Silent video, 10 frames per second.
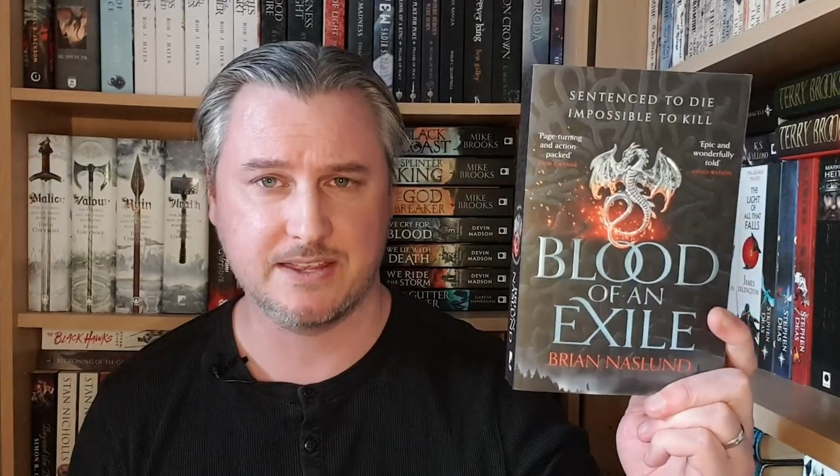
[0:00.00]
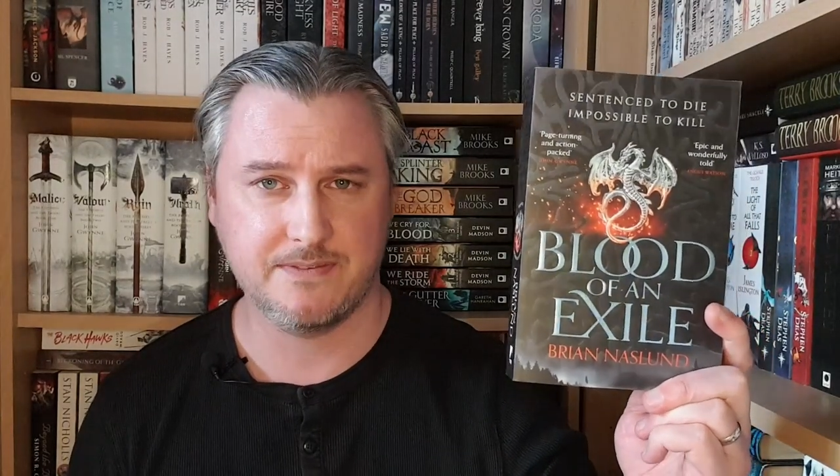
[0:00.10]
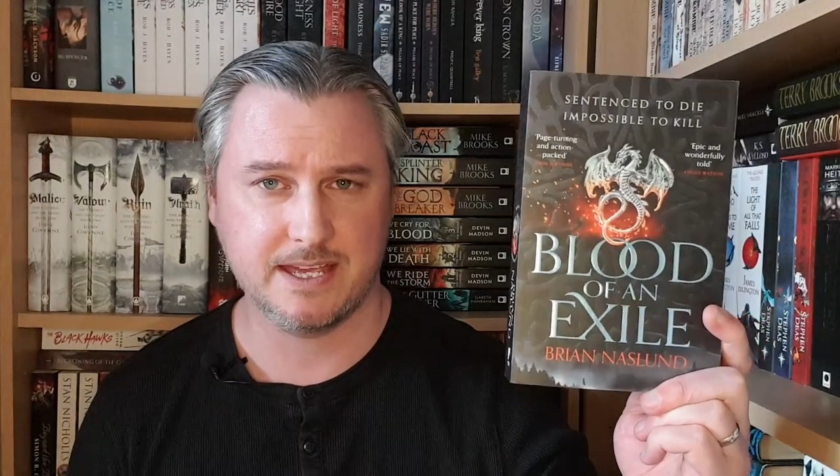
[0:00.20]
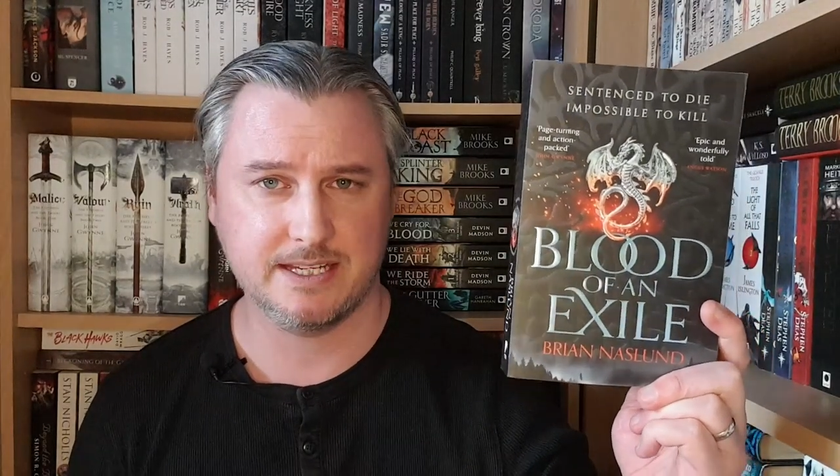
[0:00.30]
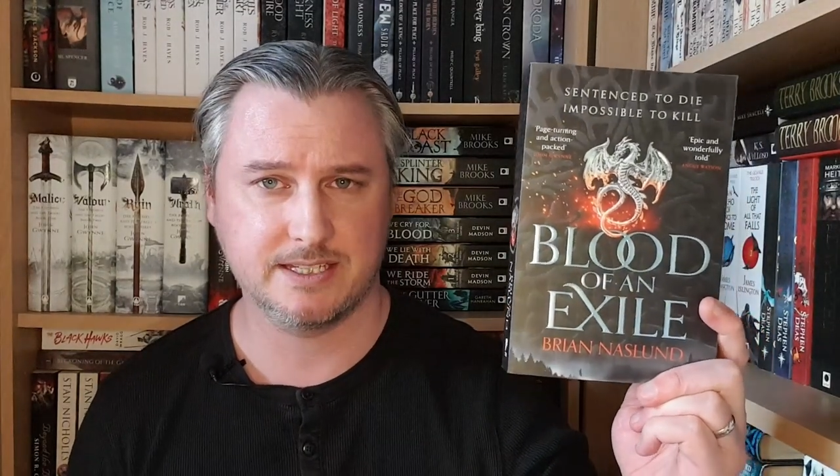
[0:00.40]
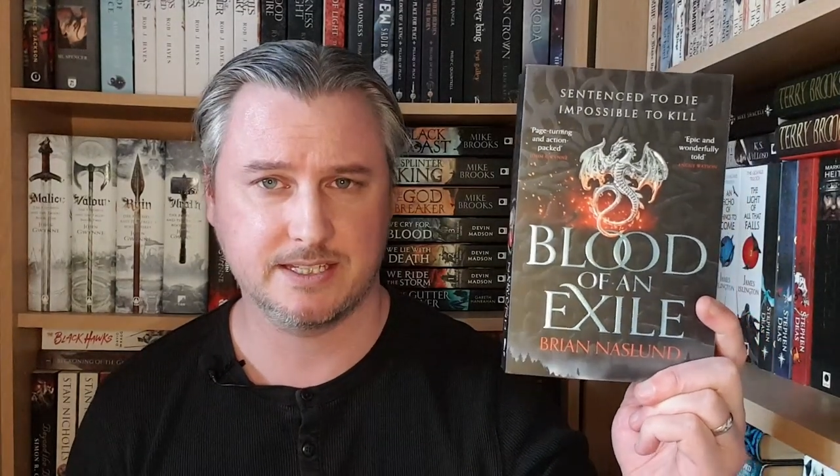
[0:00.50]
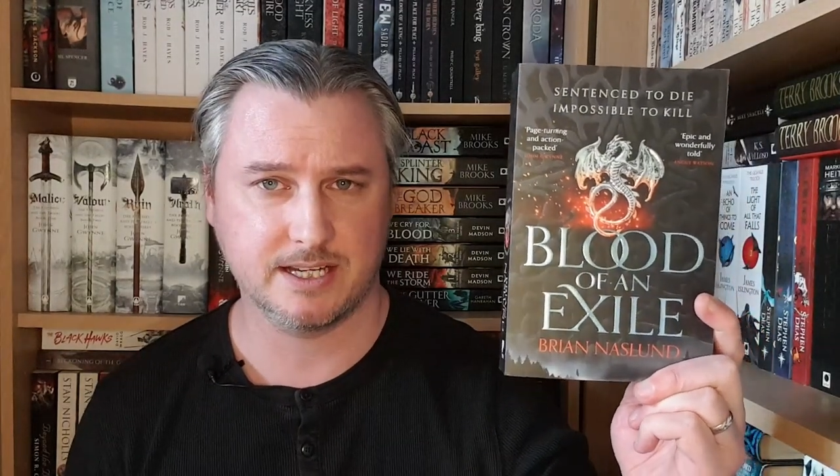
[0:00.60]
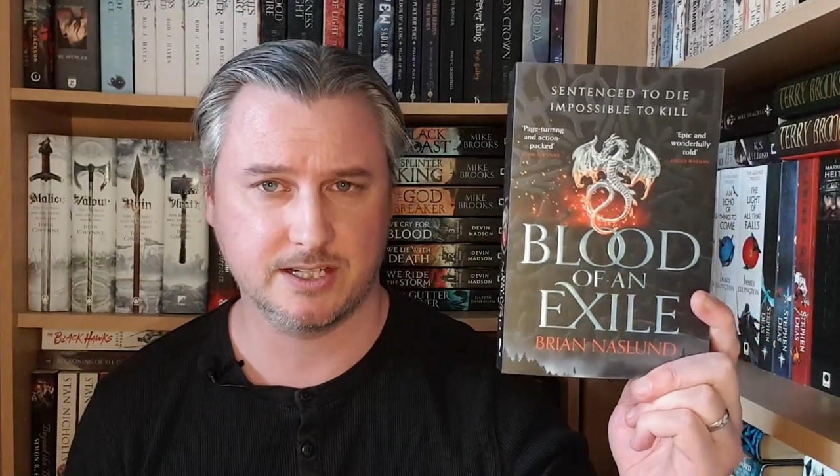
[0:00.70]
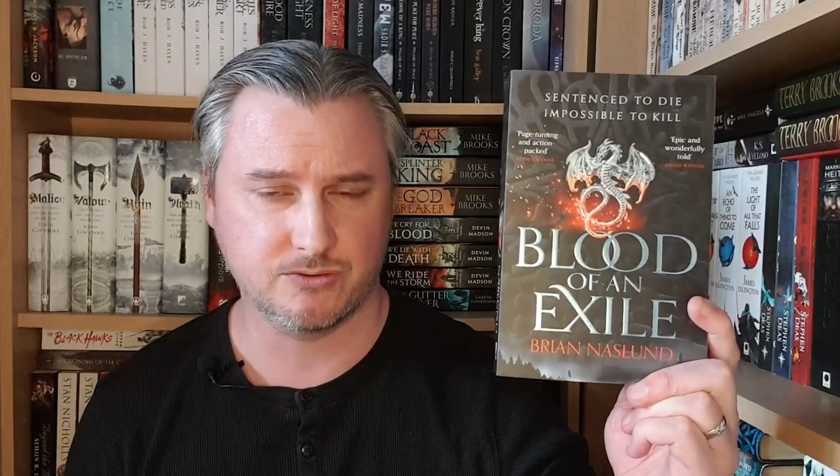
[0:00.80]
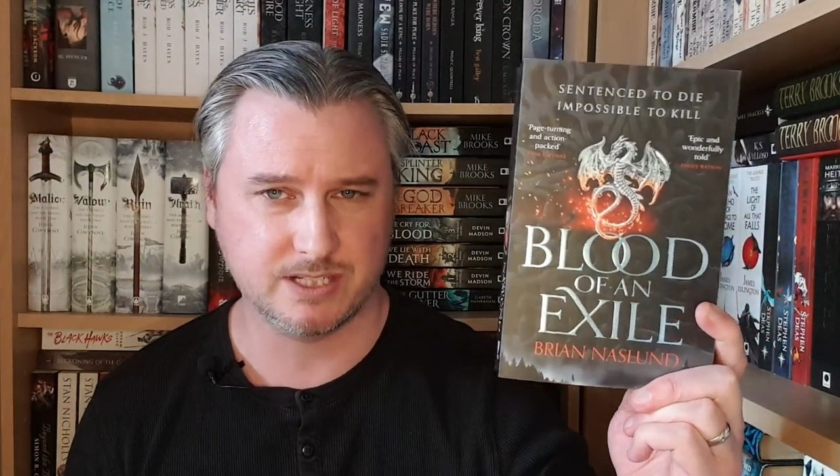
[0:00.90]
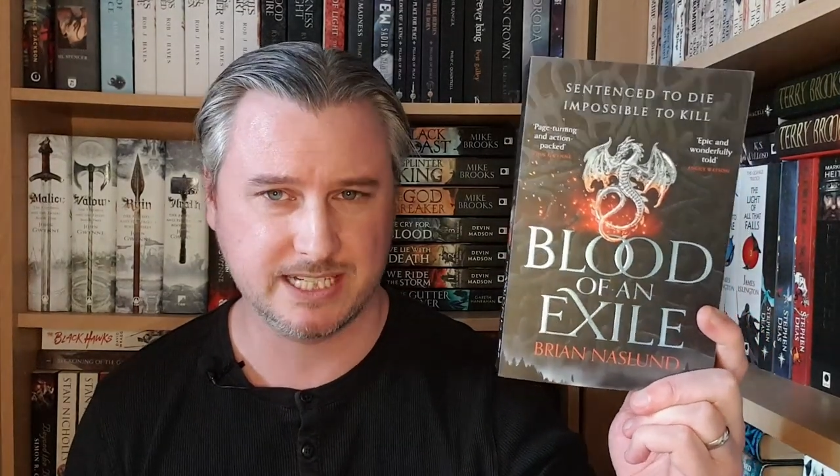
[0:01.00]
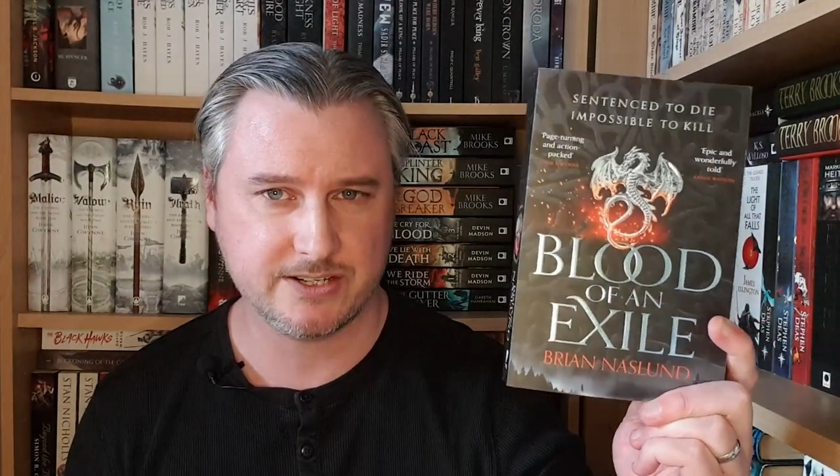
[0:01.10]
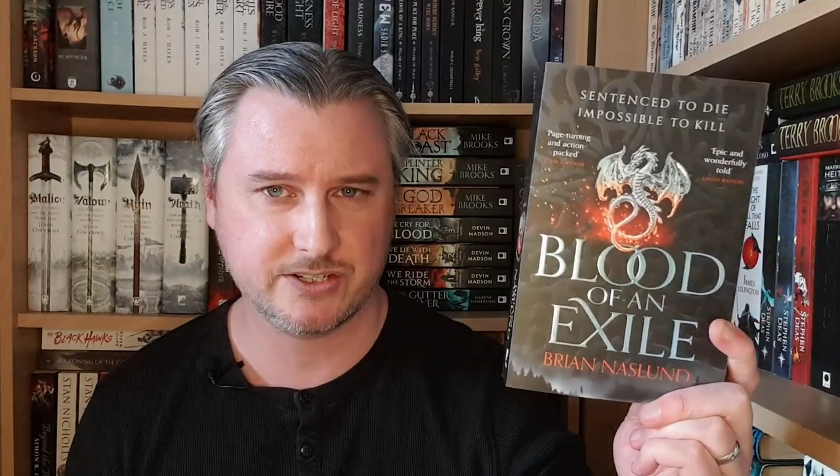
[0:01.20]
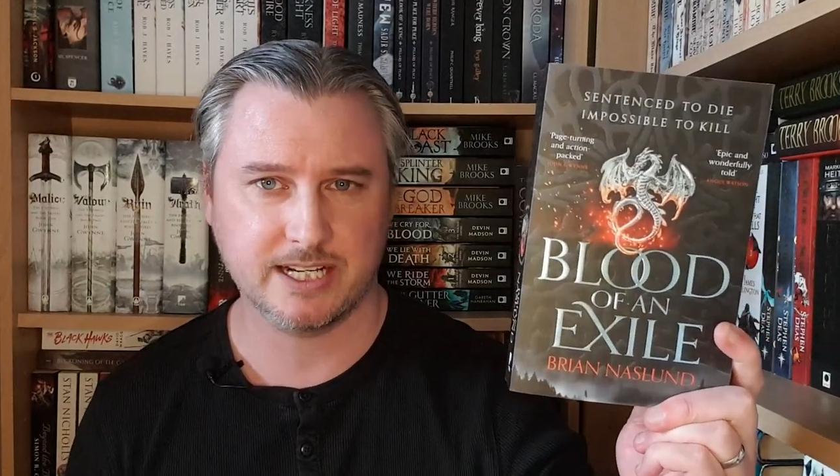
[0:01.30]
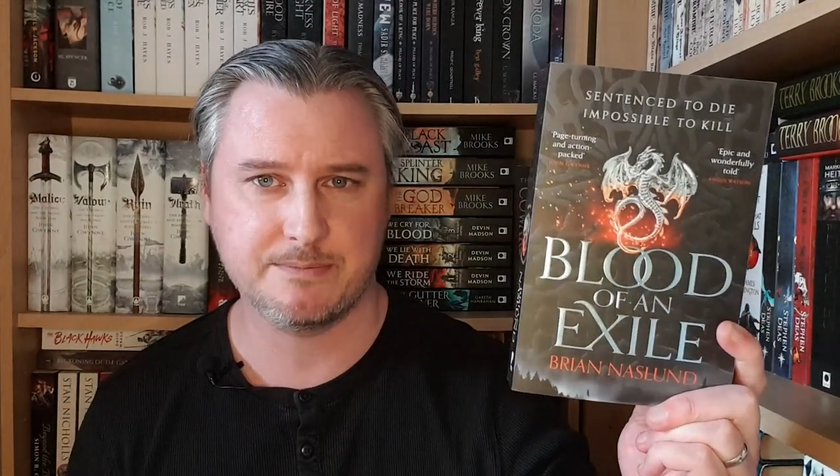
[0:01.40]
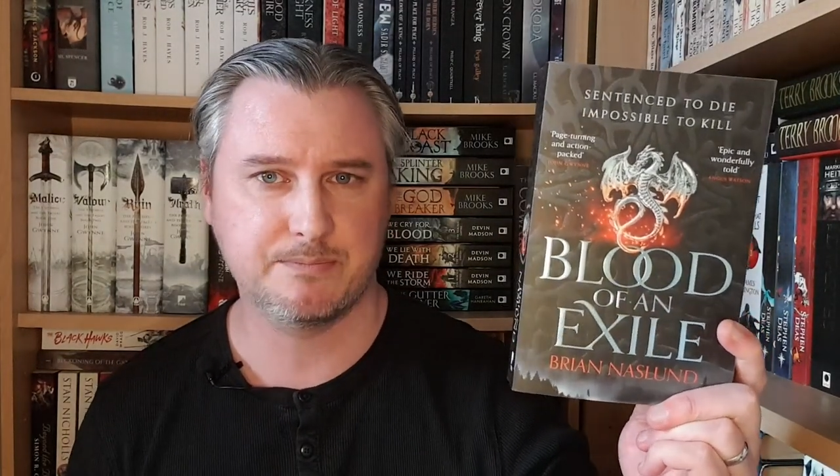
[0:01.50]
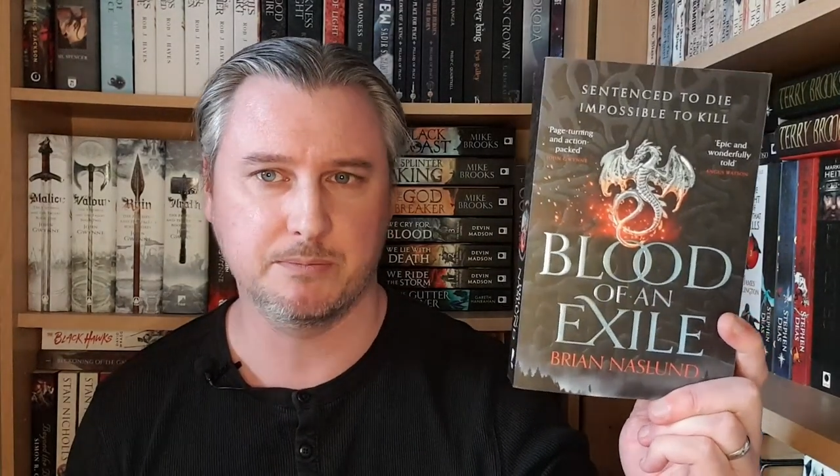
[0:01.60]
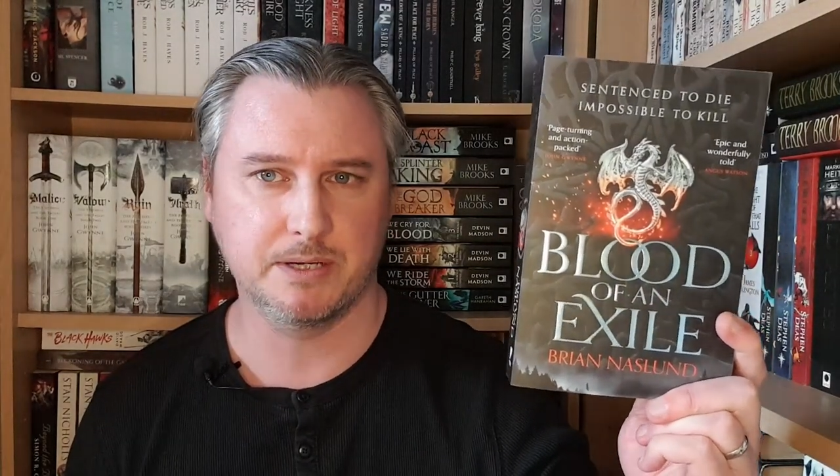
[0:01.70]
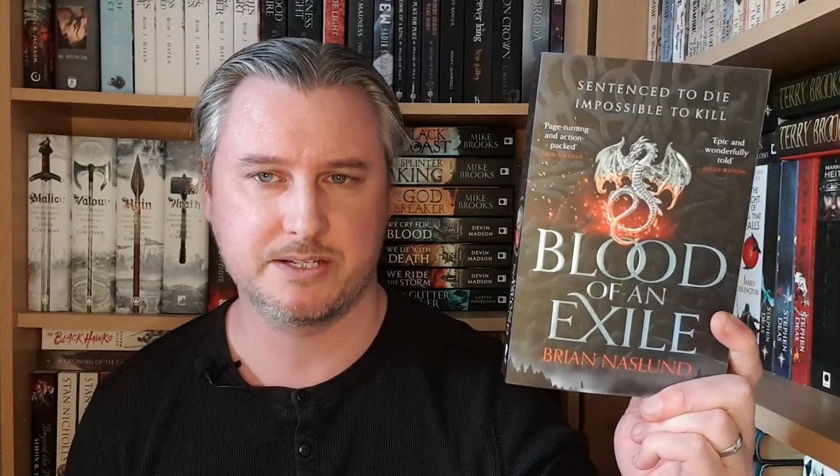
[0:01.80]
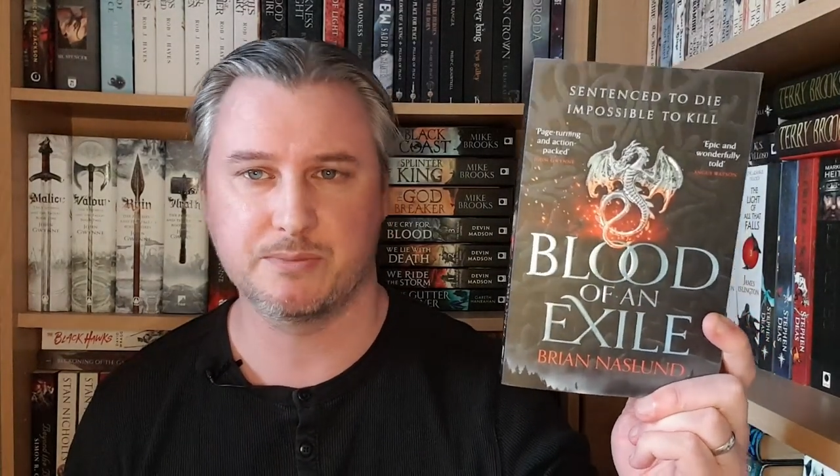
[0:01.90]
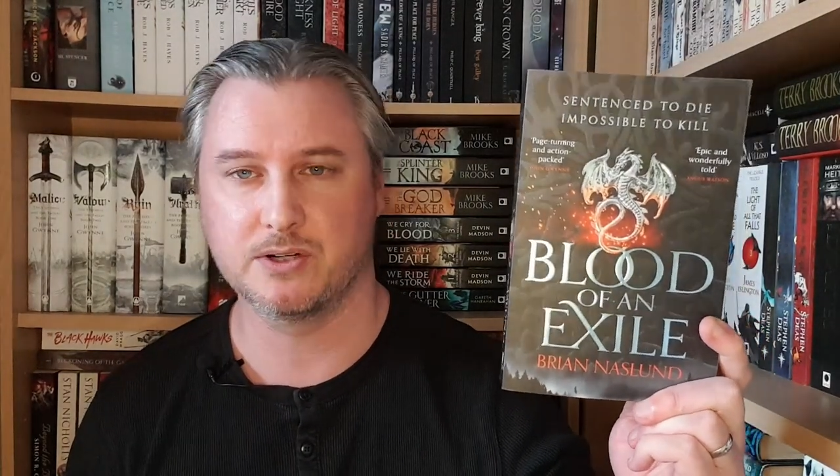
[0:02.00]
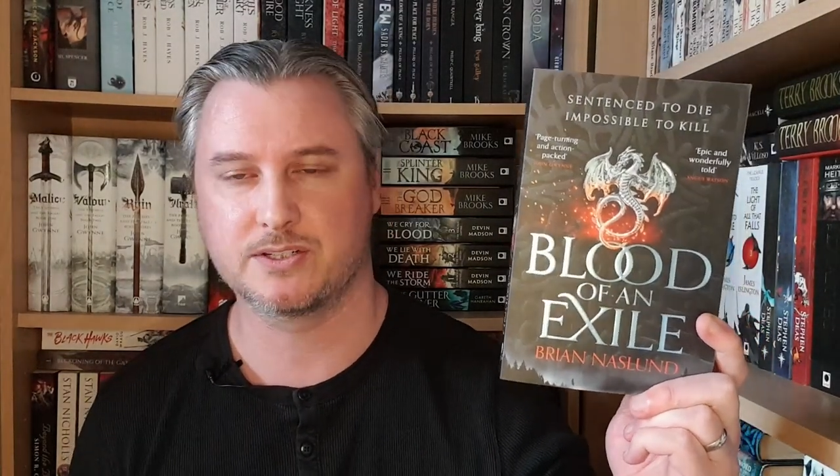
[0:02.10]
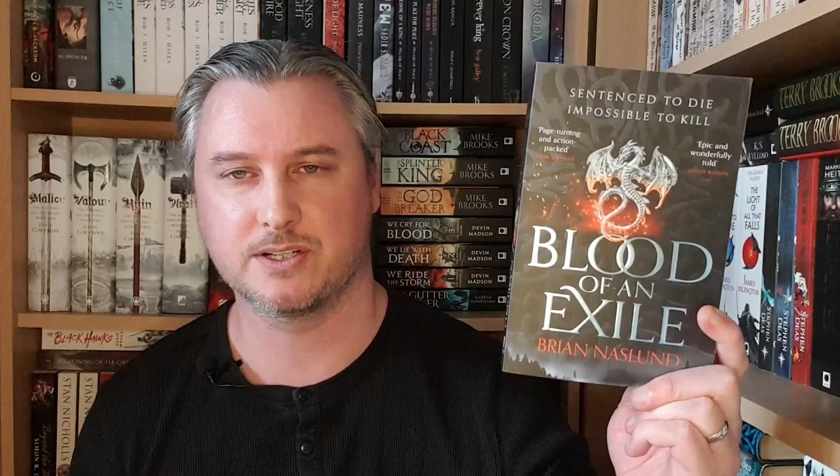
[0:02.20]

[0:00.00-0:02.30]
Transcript: these uh, traditionally published books,